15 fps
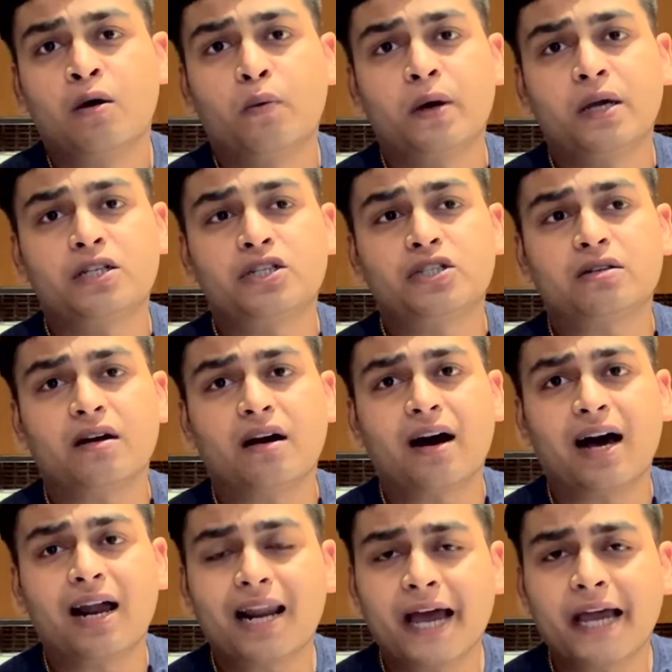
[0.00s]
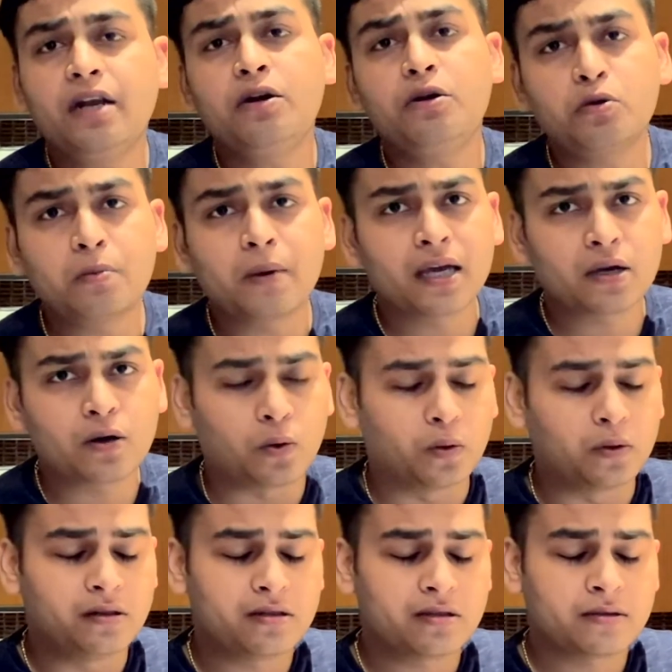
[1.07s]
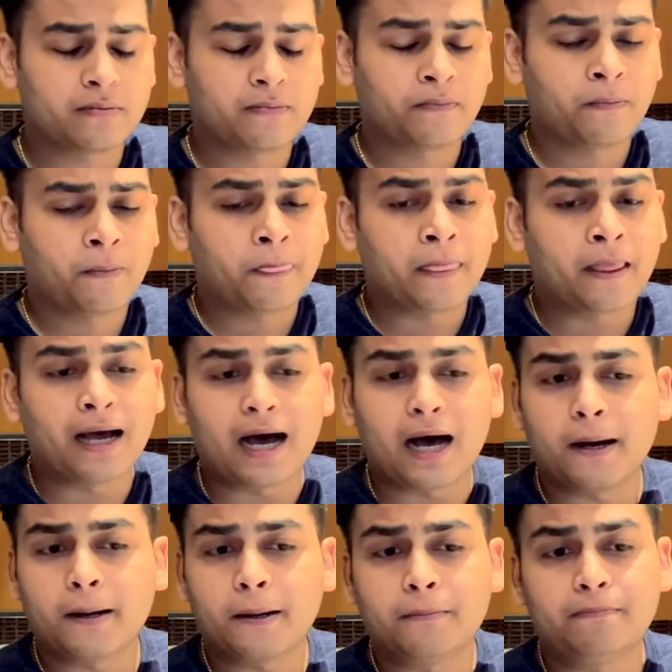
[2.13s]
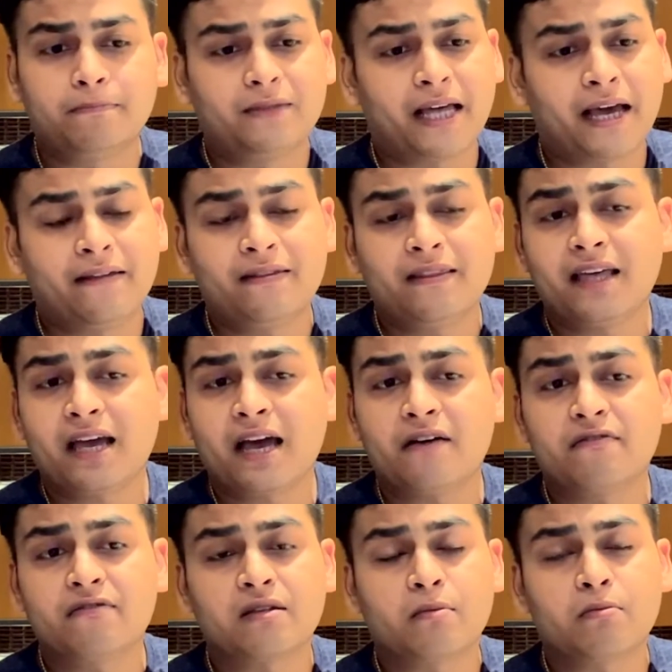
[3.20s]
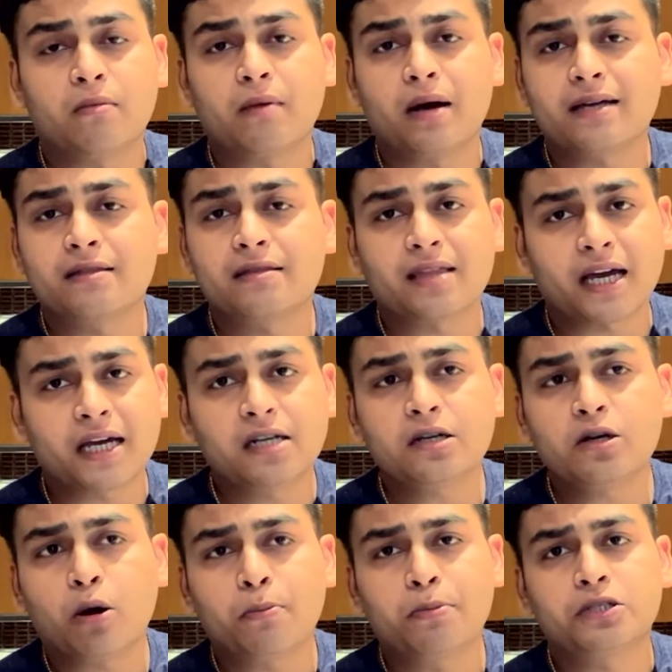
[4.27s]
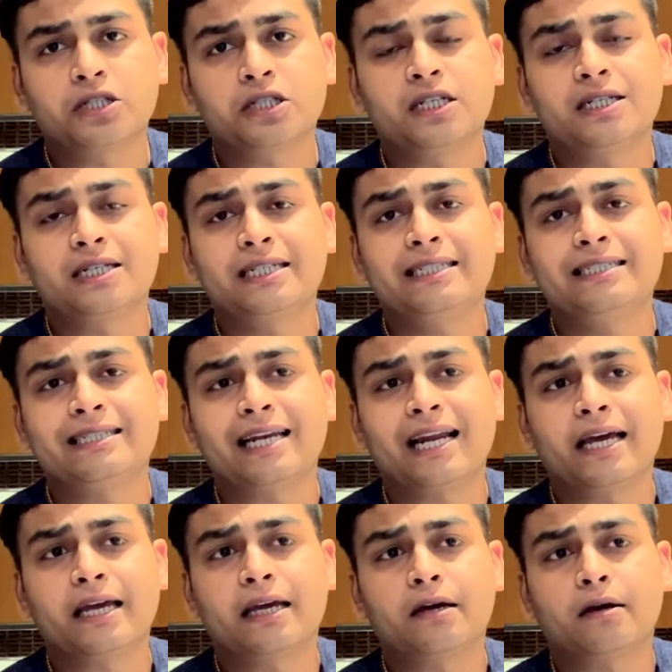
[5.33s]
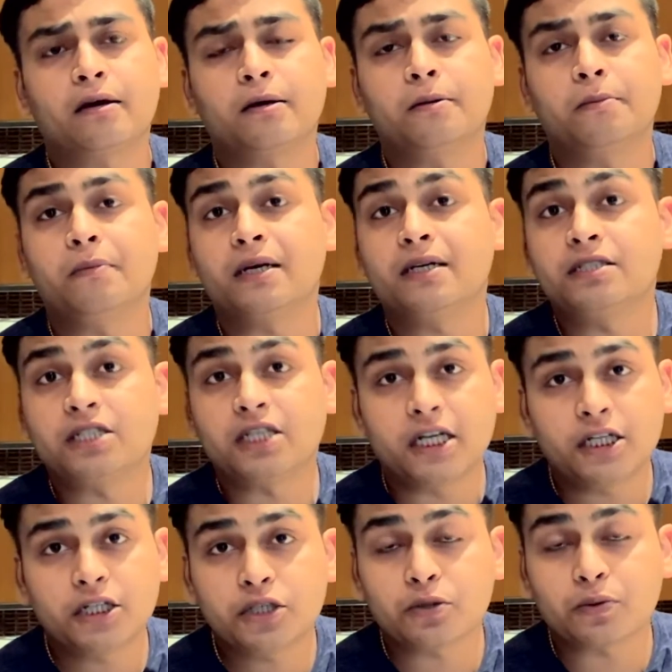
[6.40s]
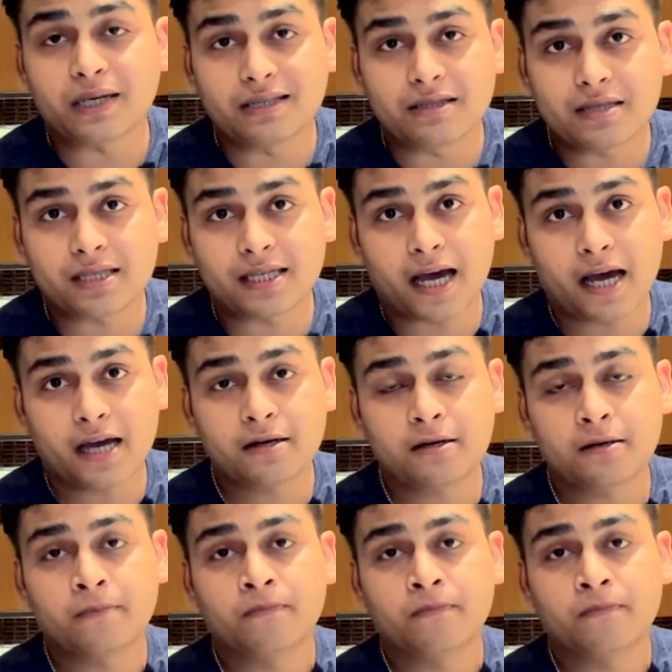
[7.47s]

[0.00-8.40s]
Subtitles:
which align to my goals. Then they have some exciting opportunities like exchange to INSEAD,